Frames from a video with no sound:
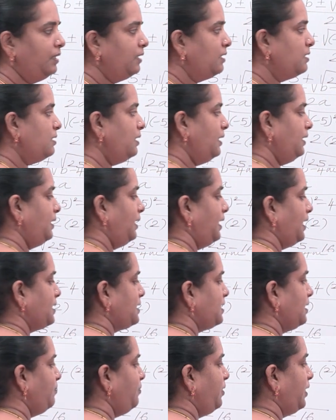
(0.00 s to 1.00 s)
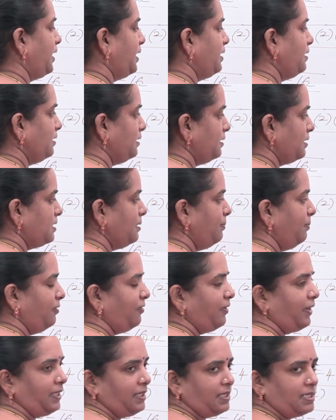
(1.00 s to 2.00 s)
So, in the next step we can
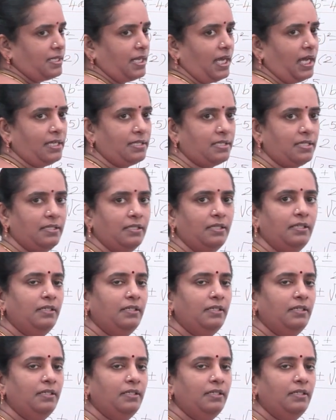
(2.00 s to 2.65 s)
simplify this as,